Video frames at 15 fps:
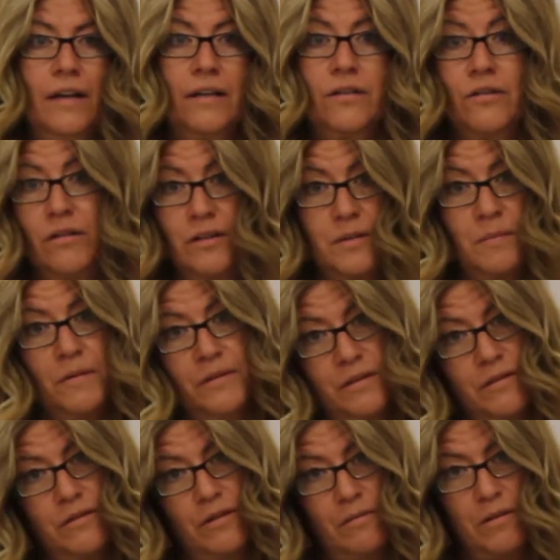Because you're not supposed
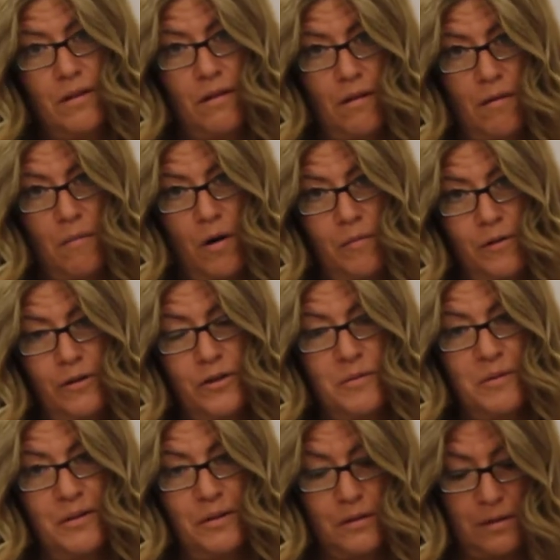to stir with the thermometer, you're
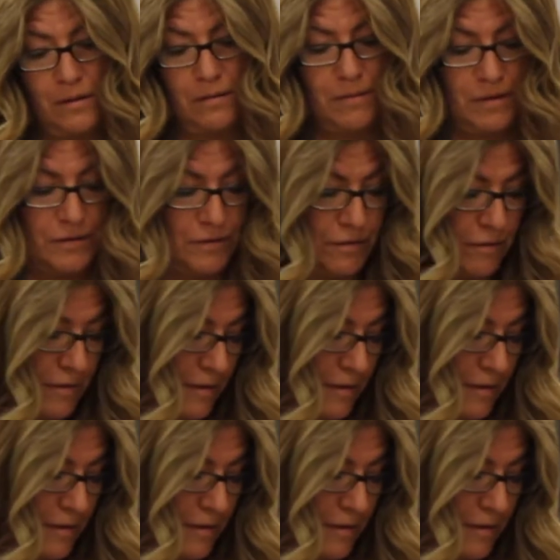supposed to stir with the stir